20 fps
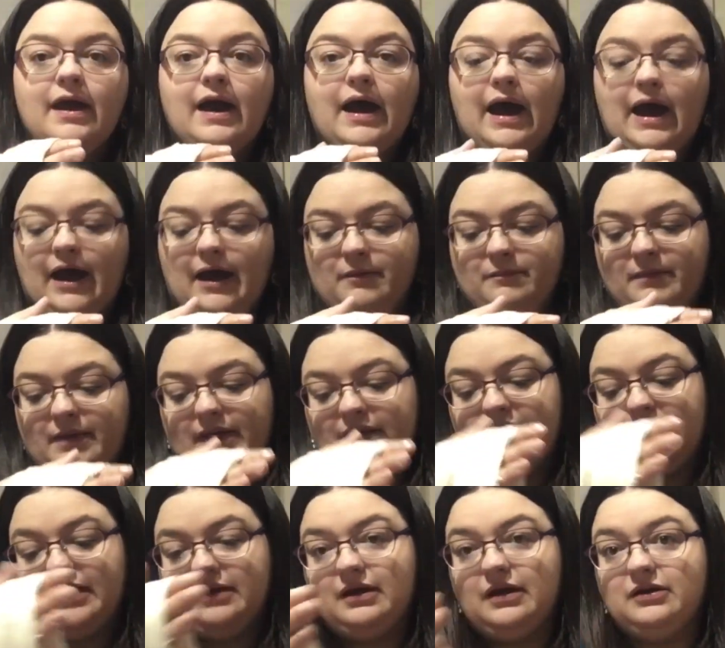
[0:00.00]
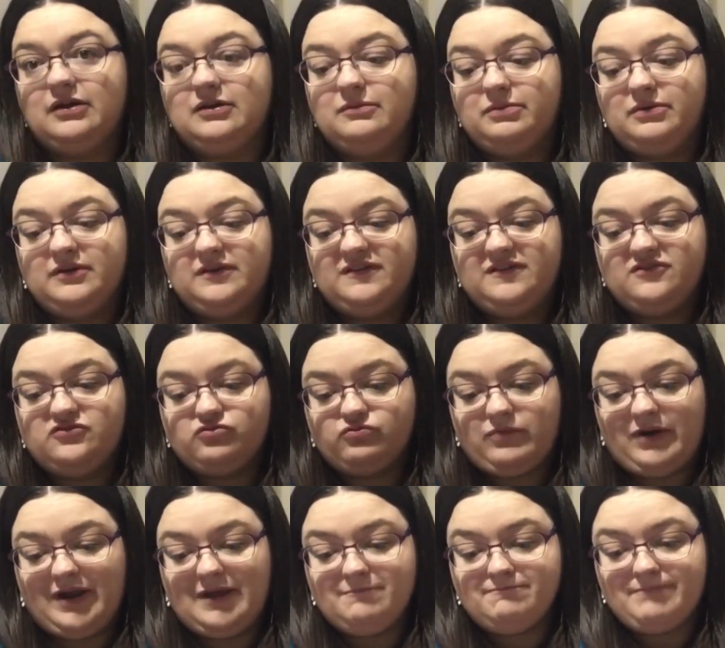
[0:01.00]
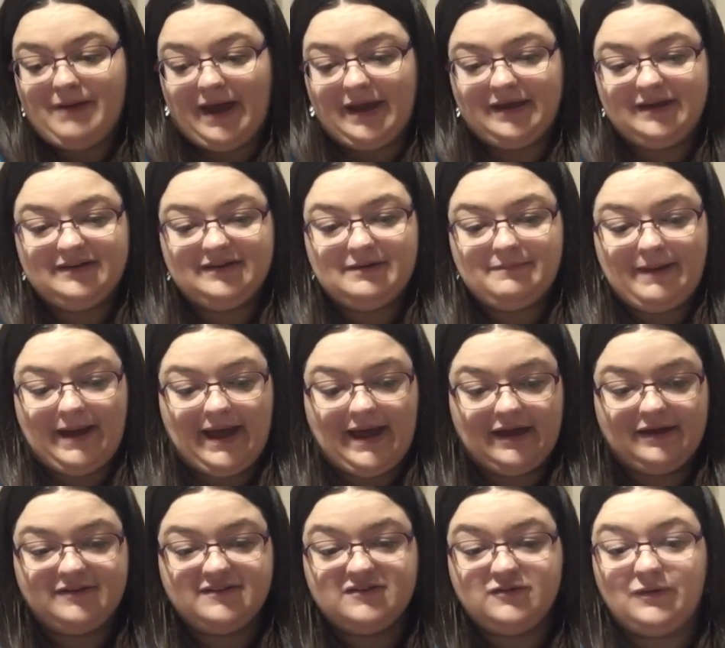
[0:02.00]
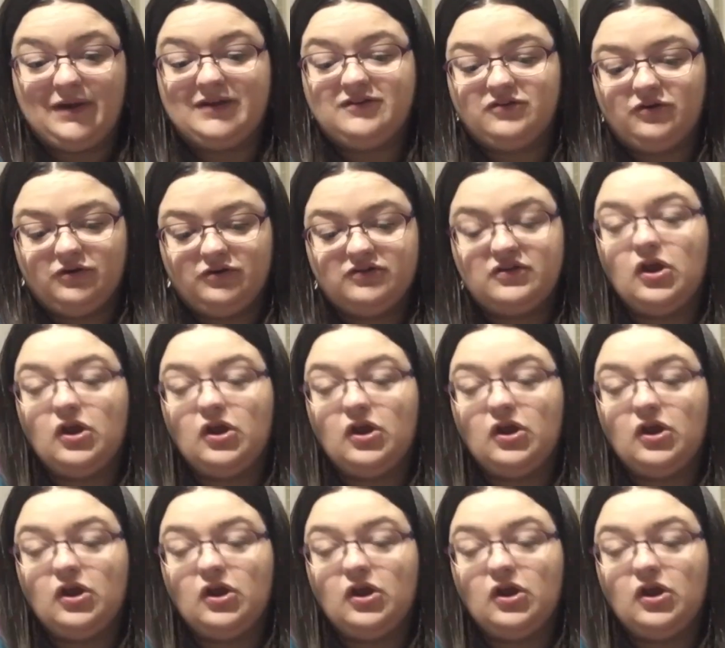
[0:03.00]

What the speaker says: Again, I'm going to put it straight back in the bag so I don't